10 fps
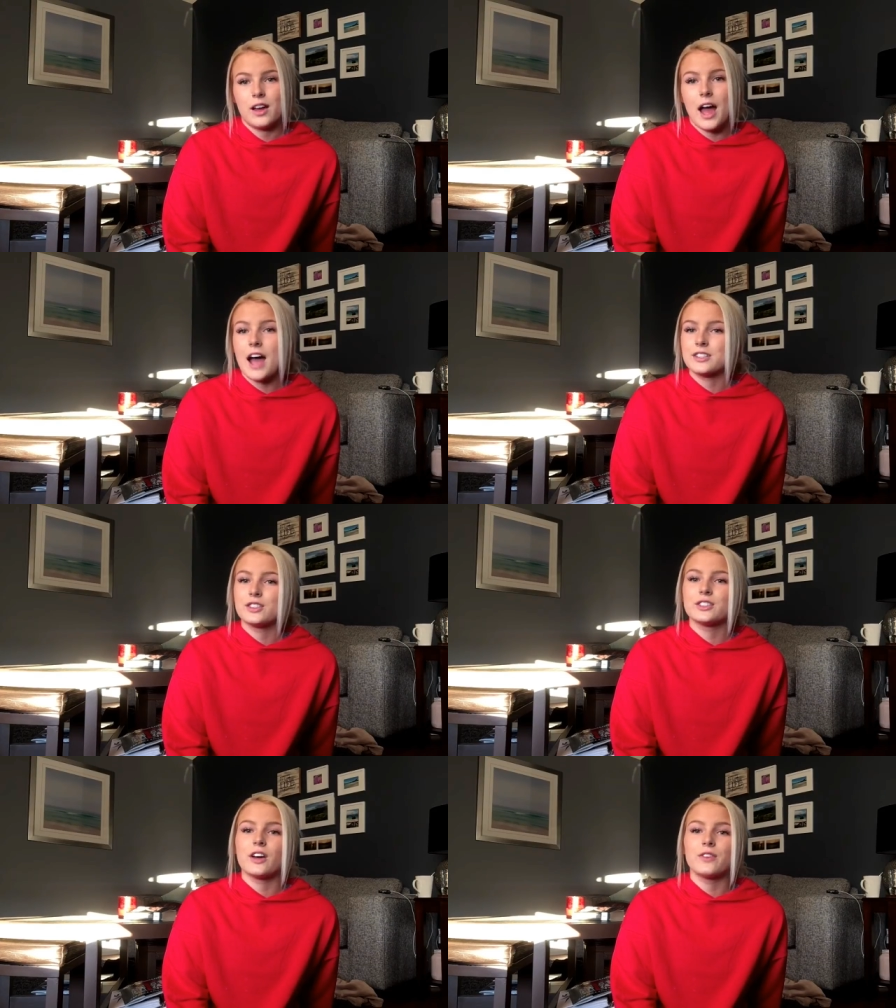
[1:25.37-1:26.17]
Ask
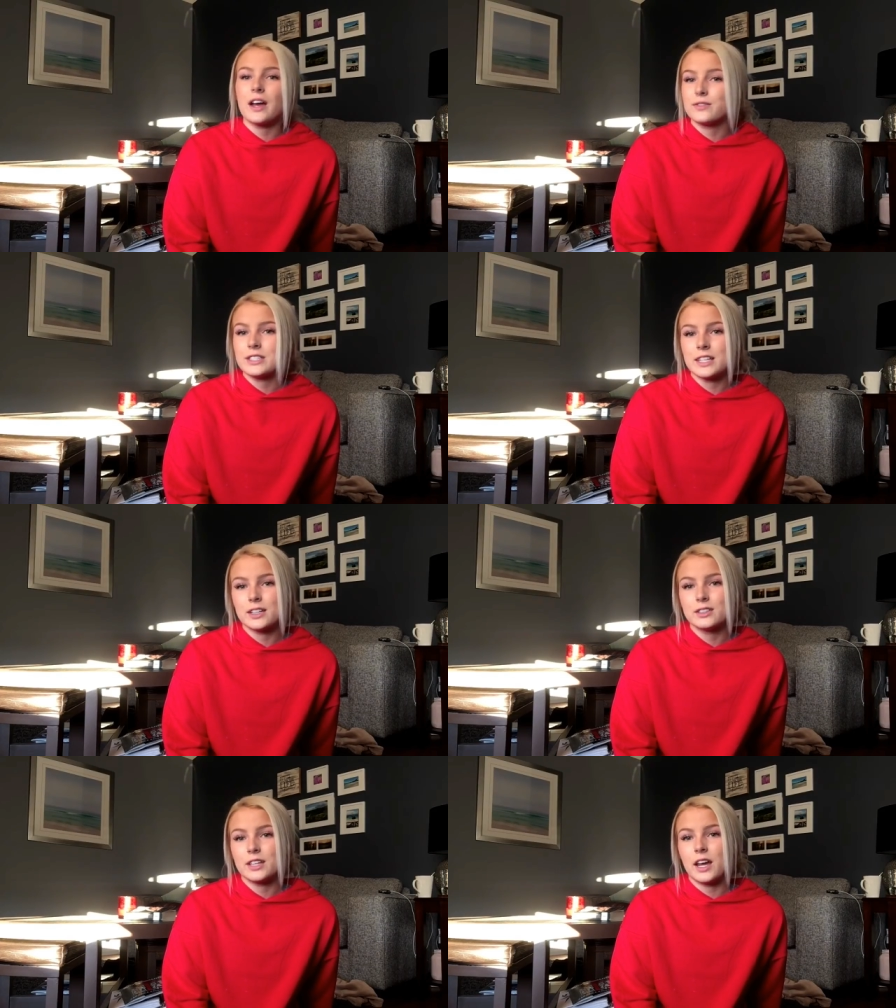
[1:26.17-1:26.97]
yourself every
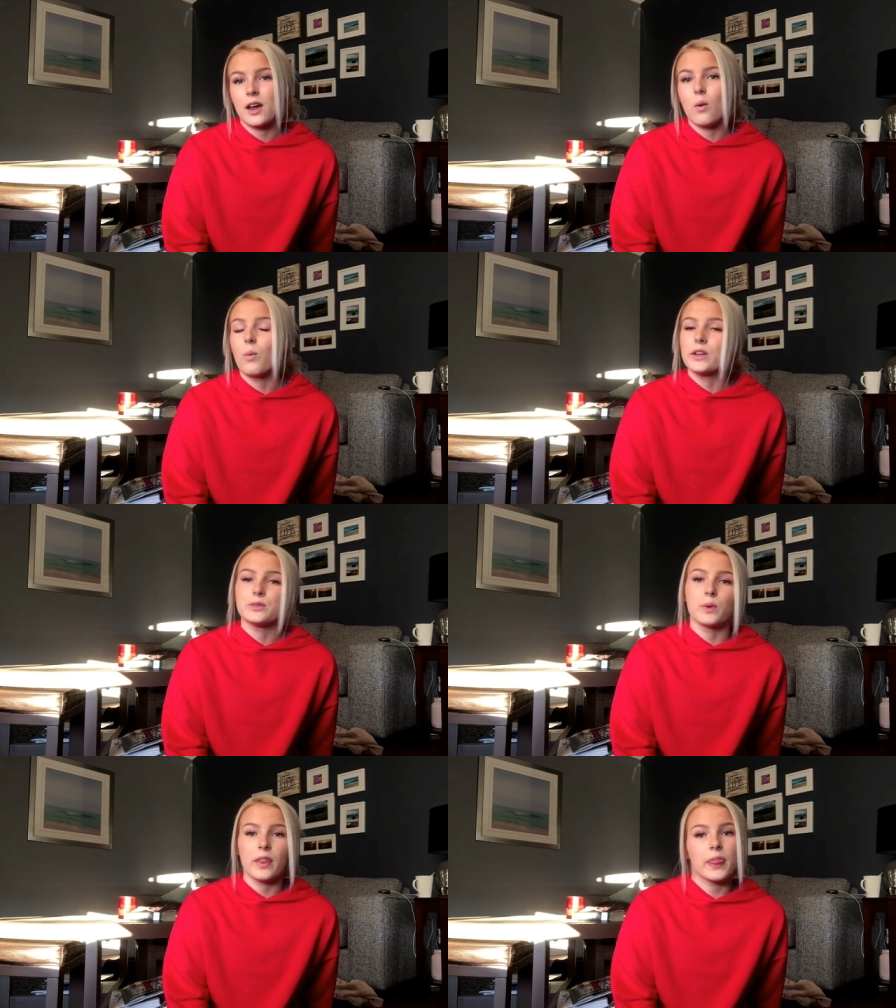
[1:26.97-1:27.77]
single day,
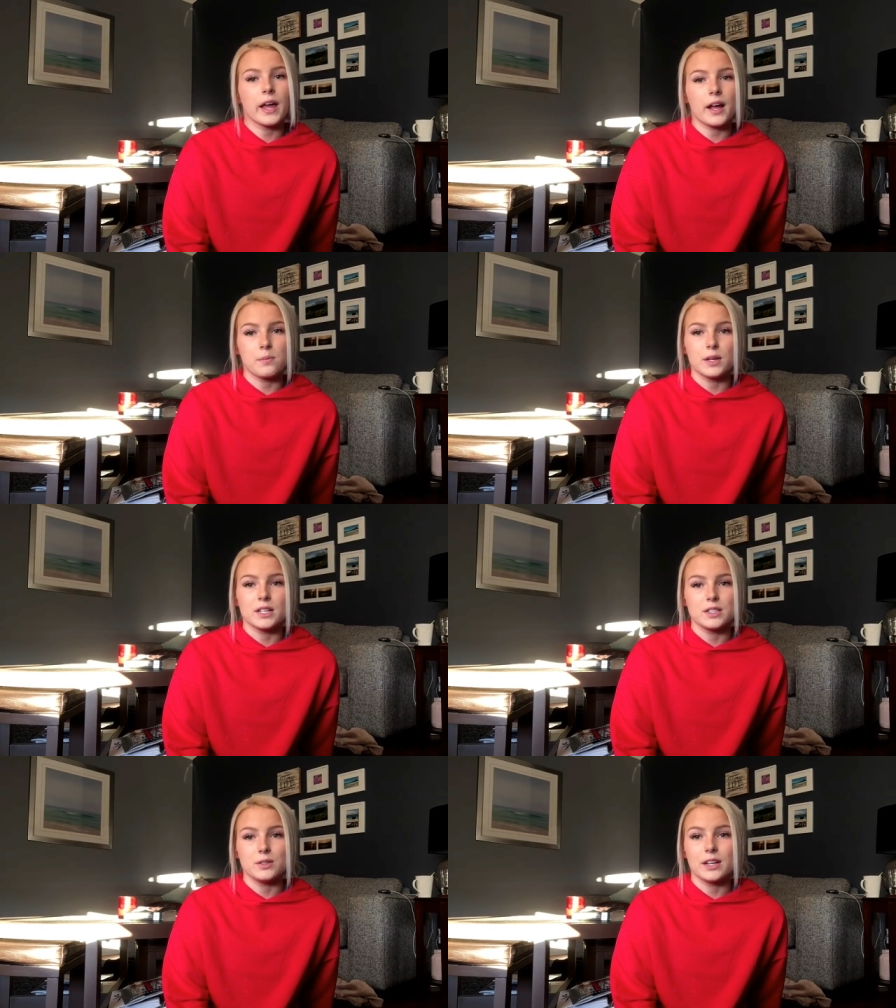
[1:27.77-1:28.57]
what's one thing I'm going
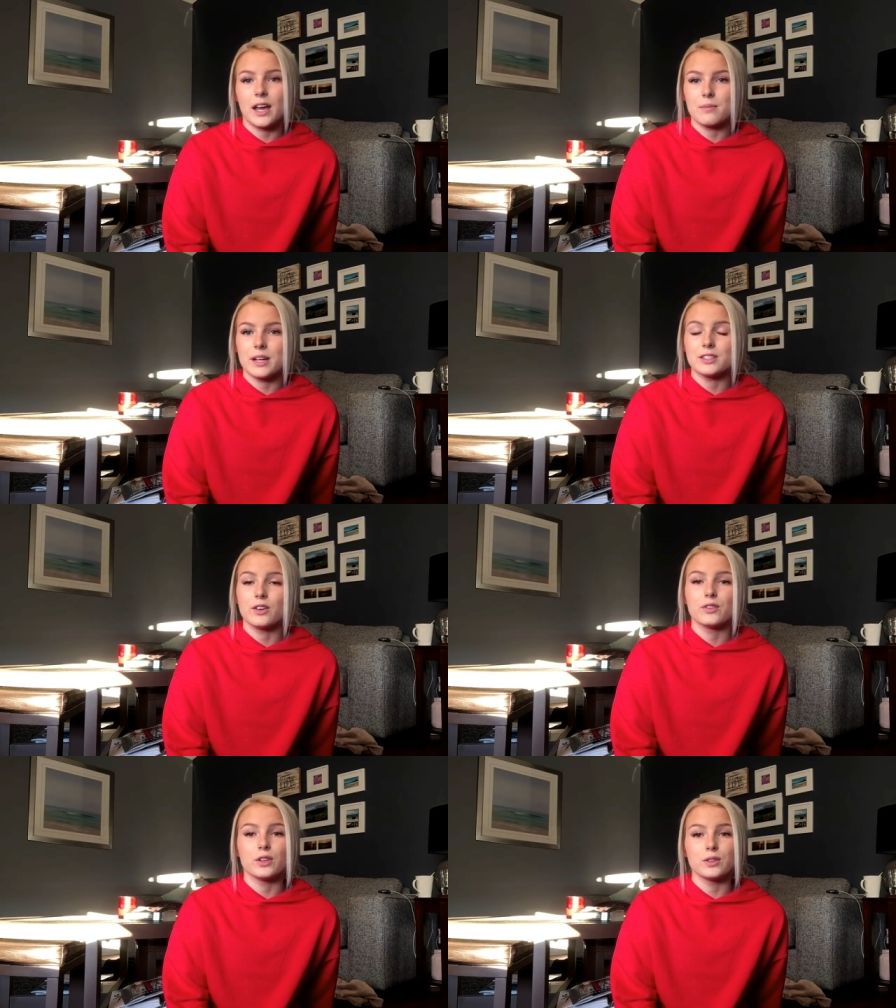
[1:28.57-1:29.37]
to do to get
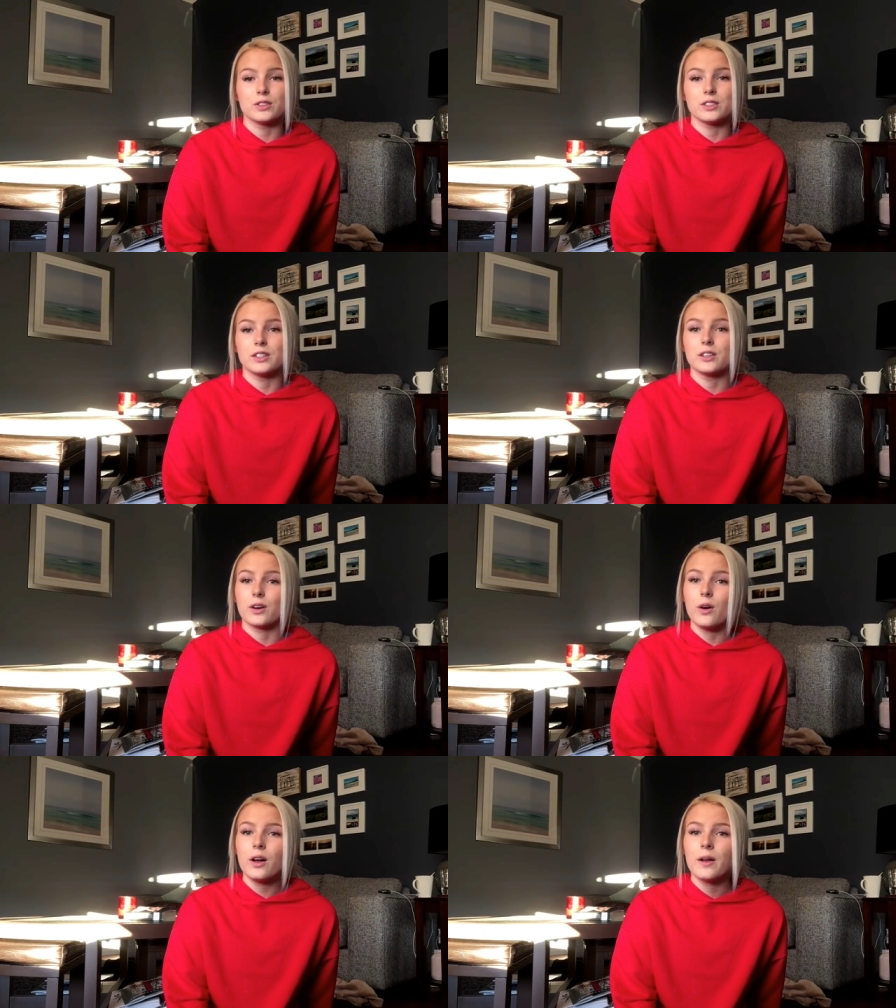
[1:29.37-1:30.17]
myself closer to your
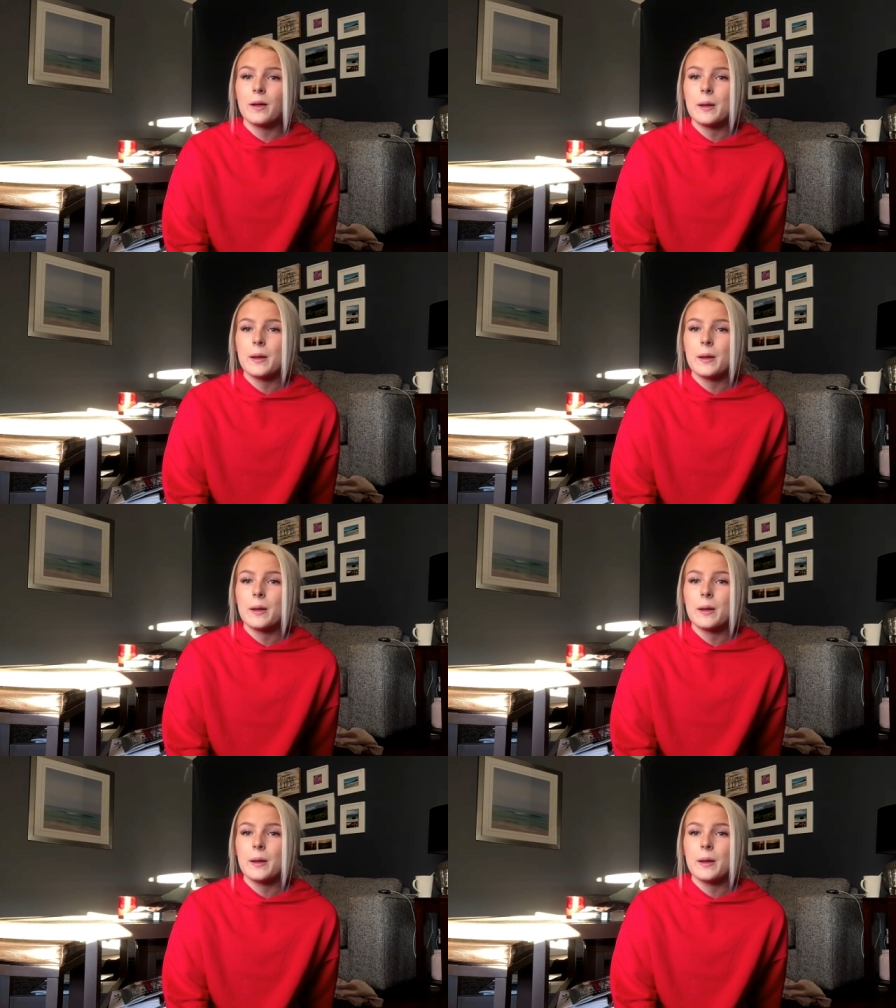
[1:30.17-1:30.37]
goal?